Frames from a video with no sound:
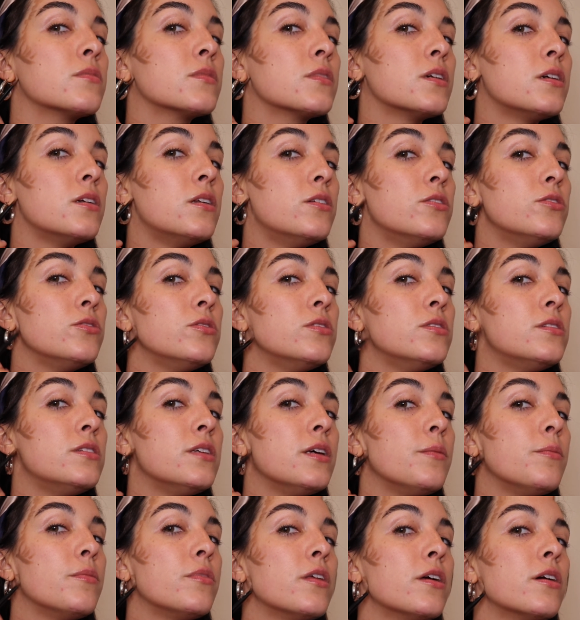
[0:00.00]
And I'll do the
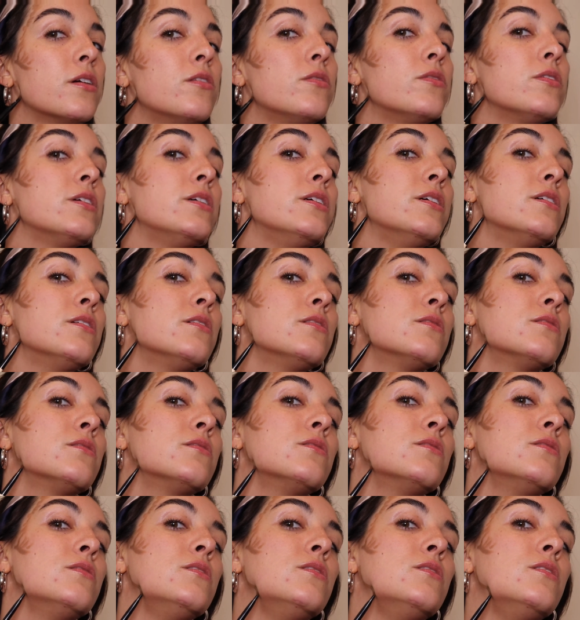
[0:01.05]
same thing over here.
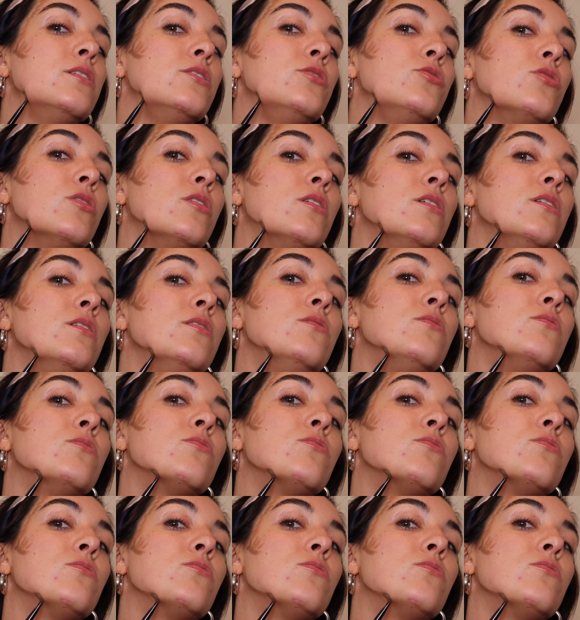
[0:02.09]
And I draw it